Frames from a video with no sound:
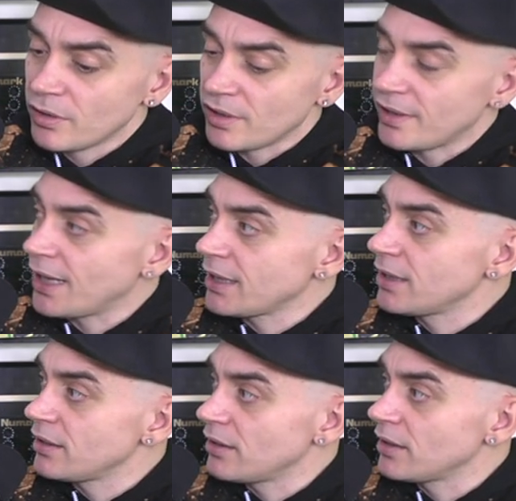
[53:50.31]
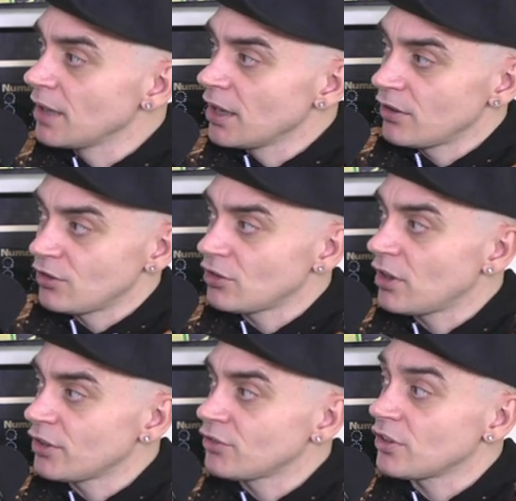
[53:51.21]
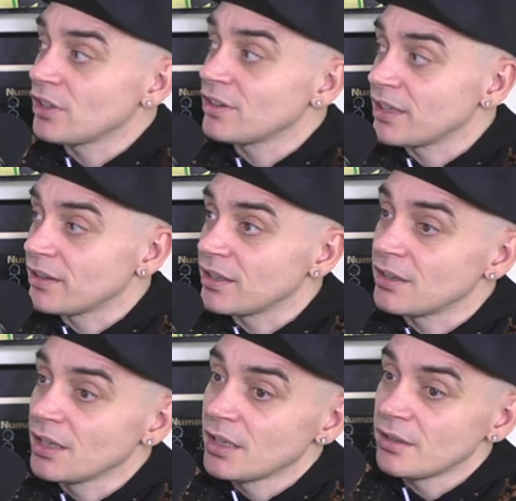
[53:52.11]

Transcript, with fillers: the tagging, the the Chicano style, the the the,